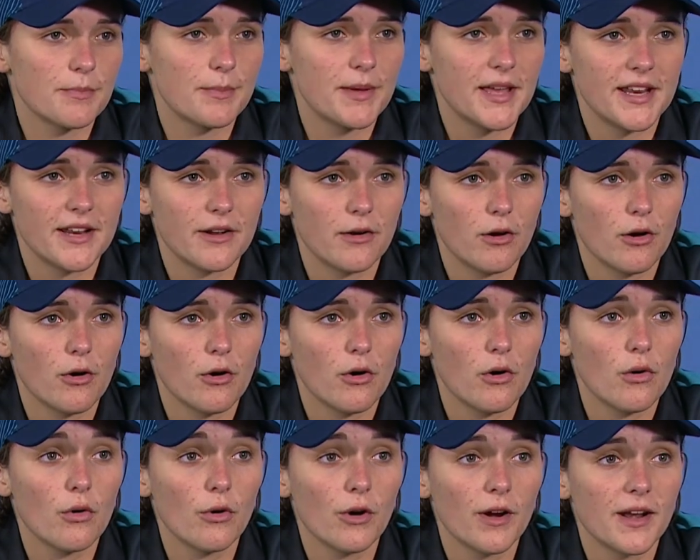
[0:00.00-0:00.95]
batter
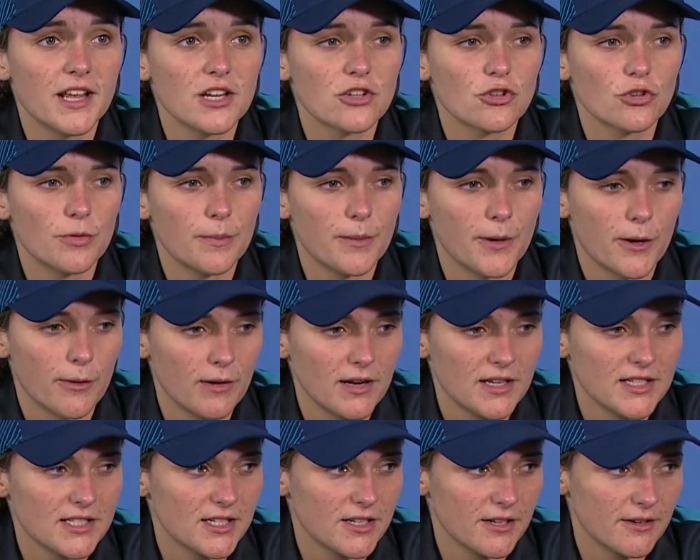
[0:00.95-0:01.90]
or an extra
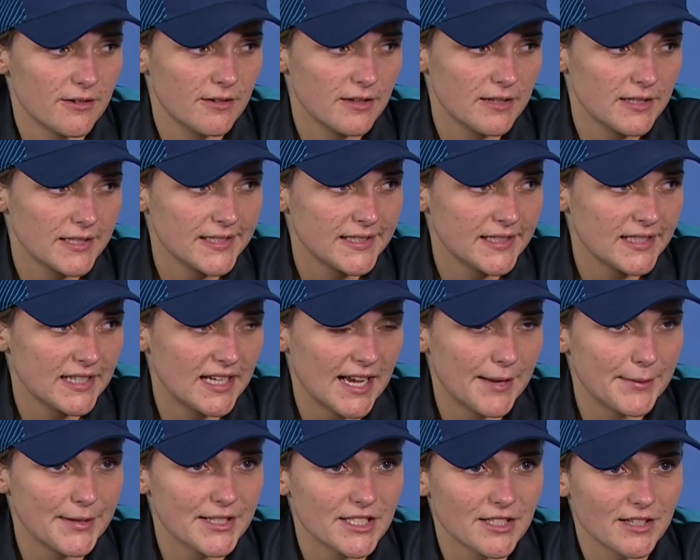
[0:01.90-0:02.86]
bowler, so
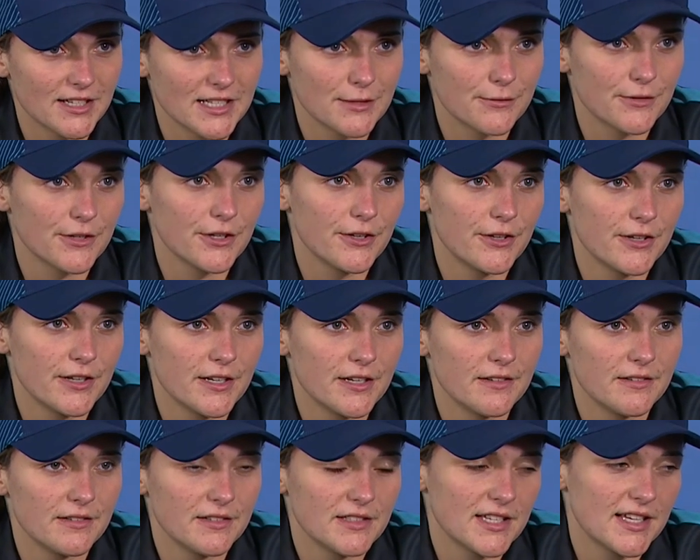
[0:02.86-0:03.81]
it's nice for her
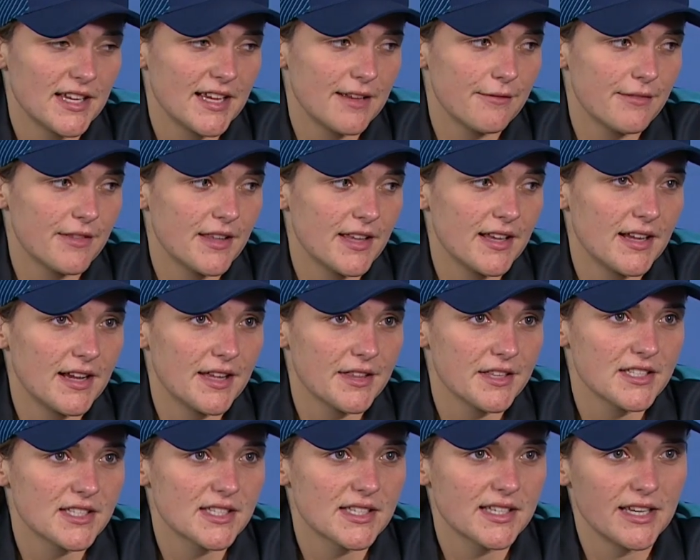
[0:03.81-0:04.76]
to have that
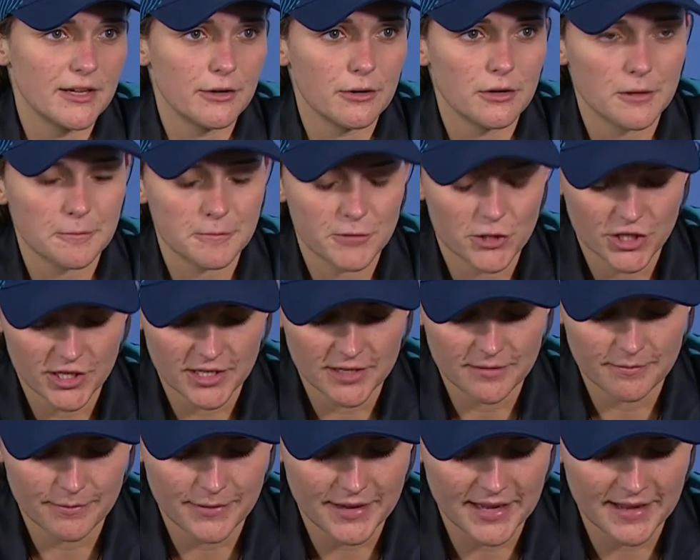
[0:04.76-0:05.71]
other skill
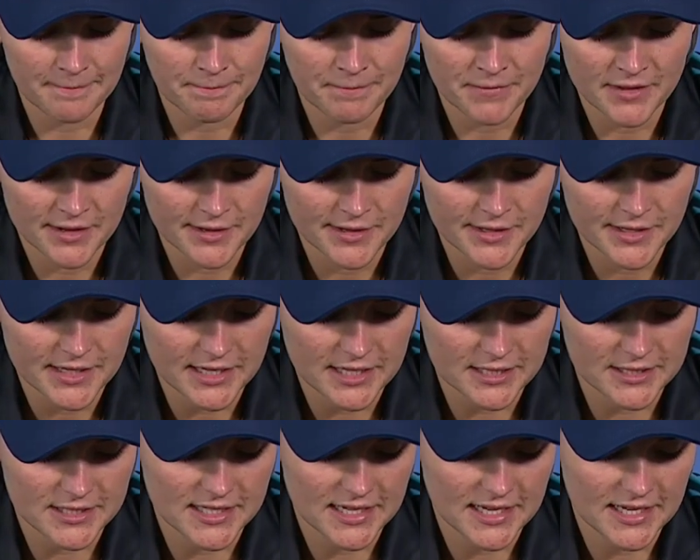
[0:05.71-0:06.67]
option, but
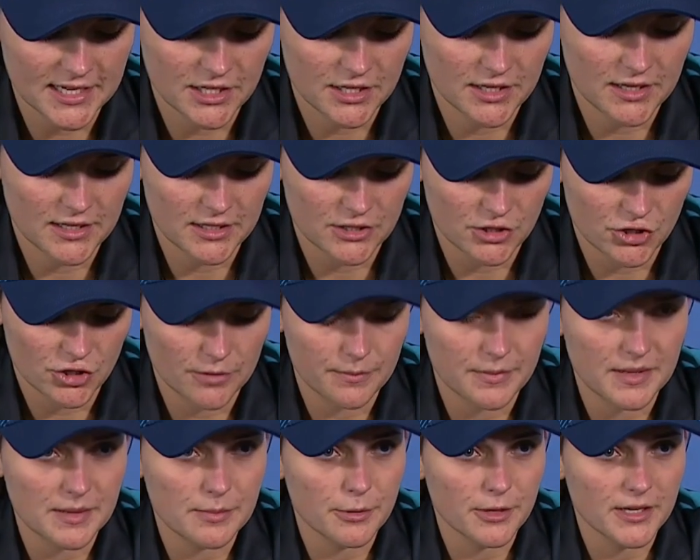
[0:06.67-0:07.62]
I'd say it should
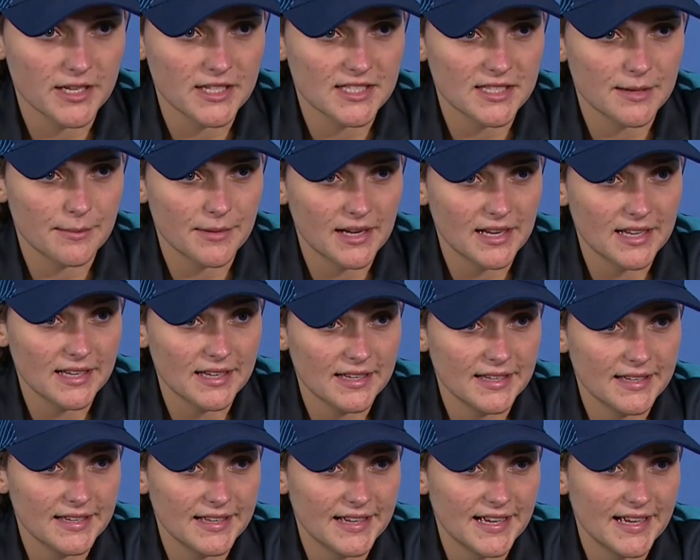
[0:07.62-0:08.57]
be pretty similar
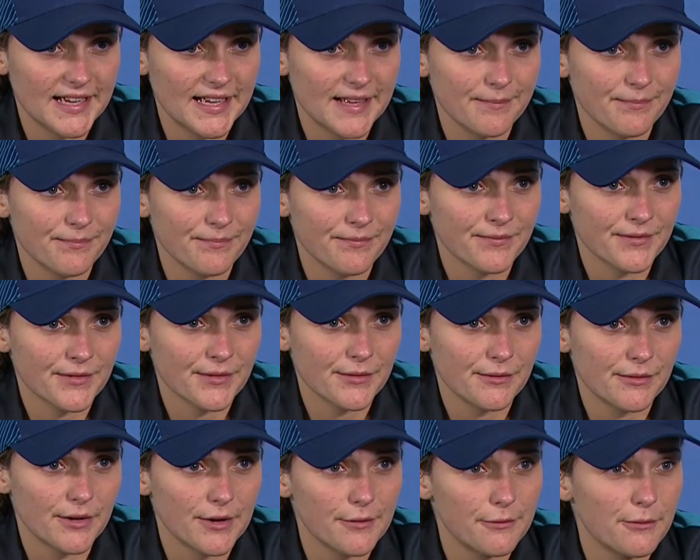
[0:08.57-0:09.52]

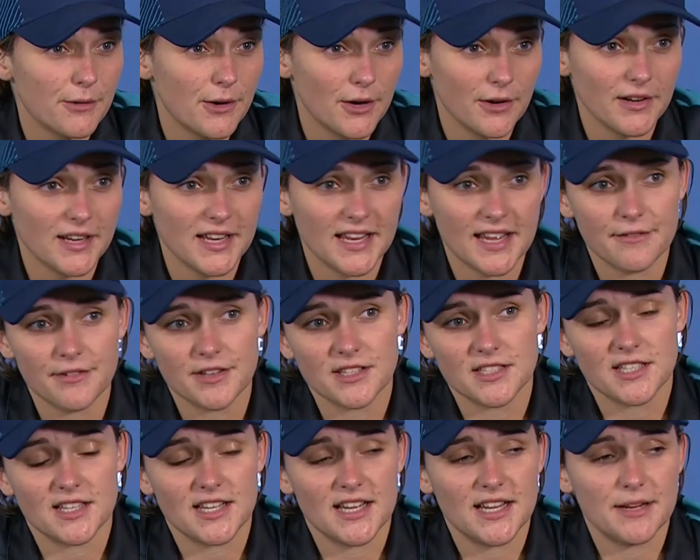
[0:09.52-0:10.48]
with only having
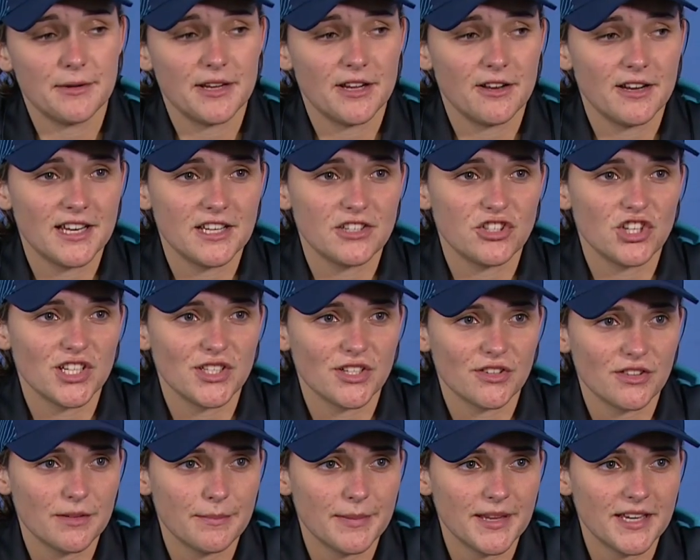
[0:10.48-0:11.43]
today, we only had Jess
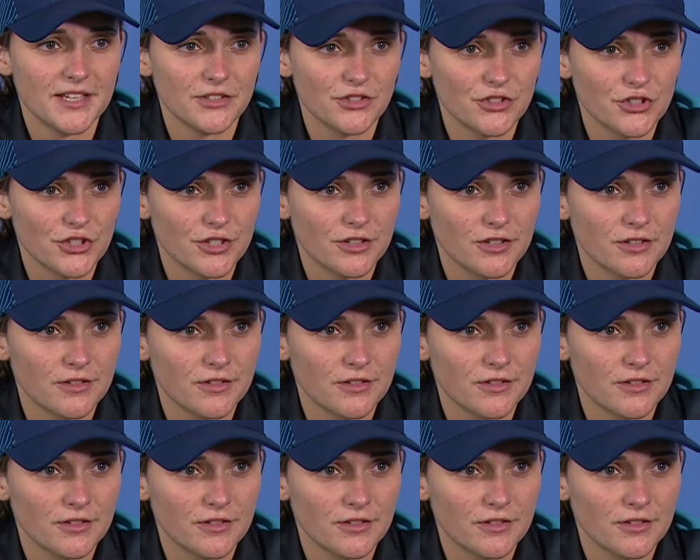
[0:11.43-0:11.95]
on the bench.